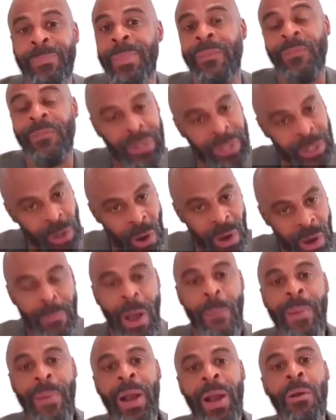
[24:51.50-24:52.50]
if you're talking
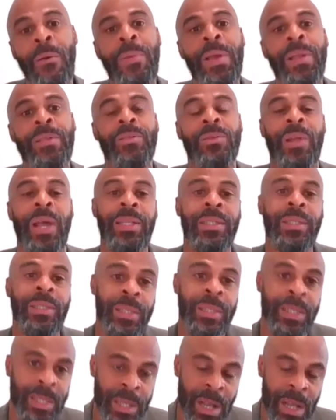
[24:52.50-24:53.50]
about burial picture like
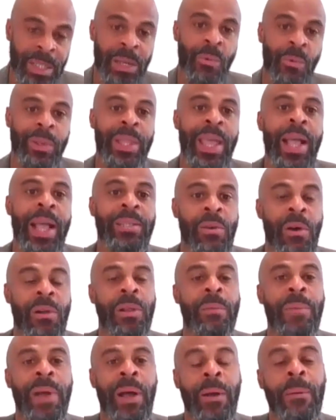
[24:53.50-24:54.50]
discussing what that's
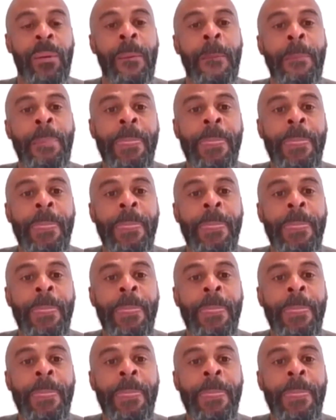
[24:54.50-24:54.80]
all about